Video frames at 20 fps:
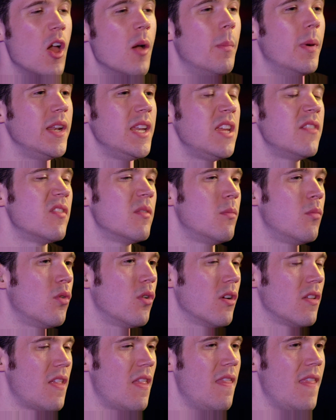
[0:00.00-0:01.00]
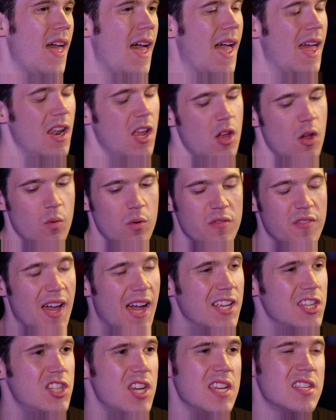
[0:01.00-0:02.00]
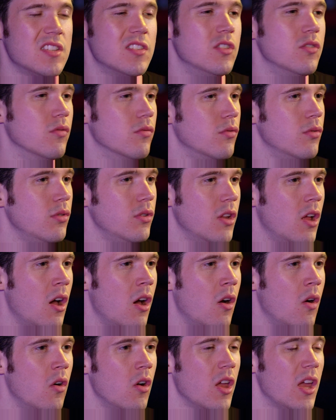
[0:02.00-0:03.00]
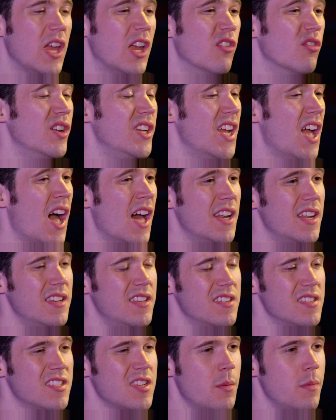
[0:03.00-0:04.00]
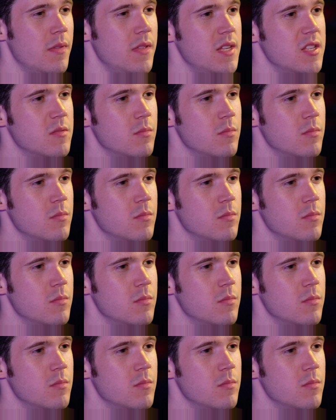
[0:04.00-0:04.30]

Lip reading: but even more than that. We've got Jason Derulo, Rihanna does some of these